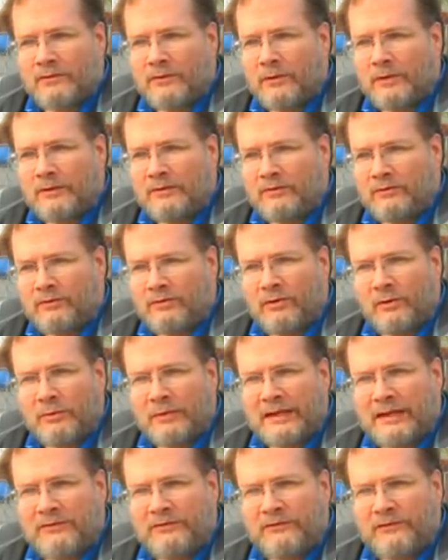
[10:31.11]
so that you
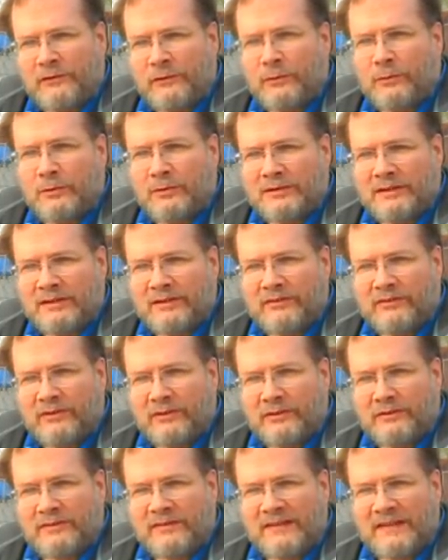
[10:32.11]
don't get fooled into
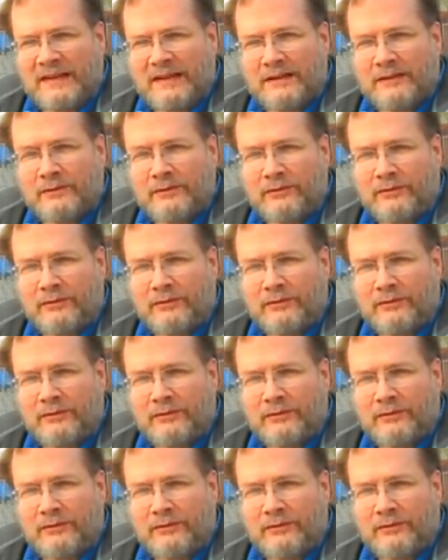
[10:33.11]
certain things.